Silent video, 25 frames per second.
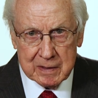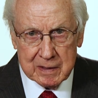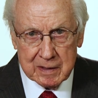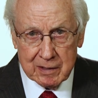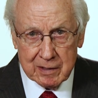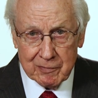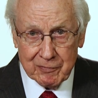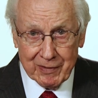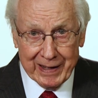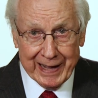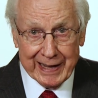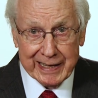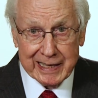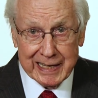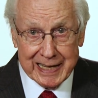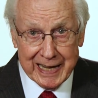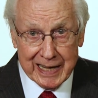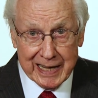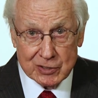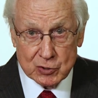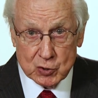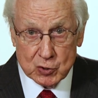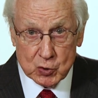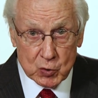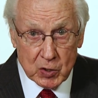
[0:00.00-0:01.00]
If I
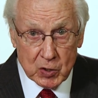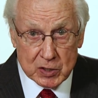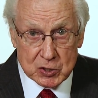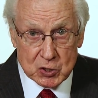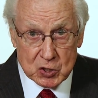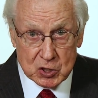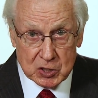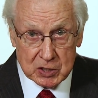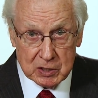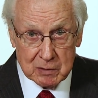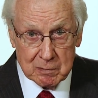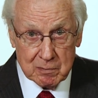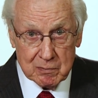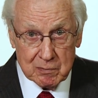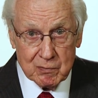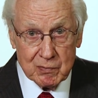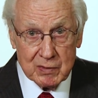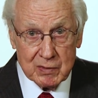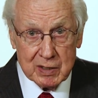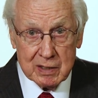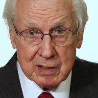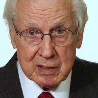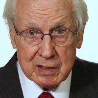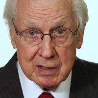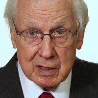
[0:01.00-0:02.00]
can't trust him,
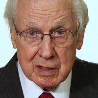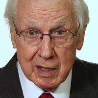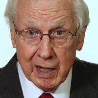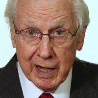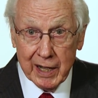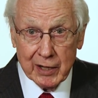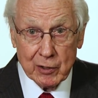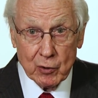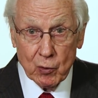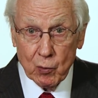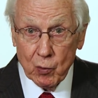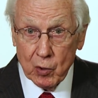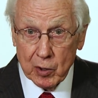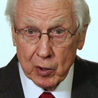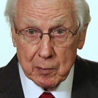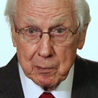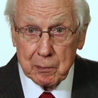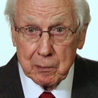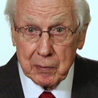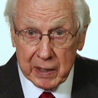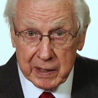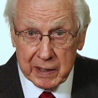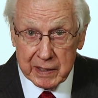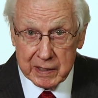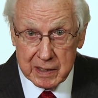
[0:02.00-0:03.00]
I don't want
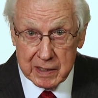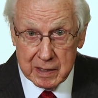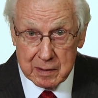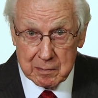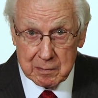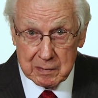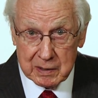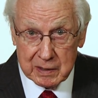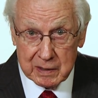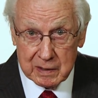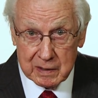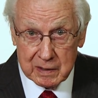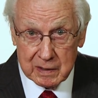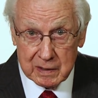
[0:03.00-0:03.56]
to pay him.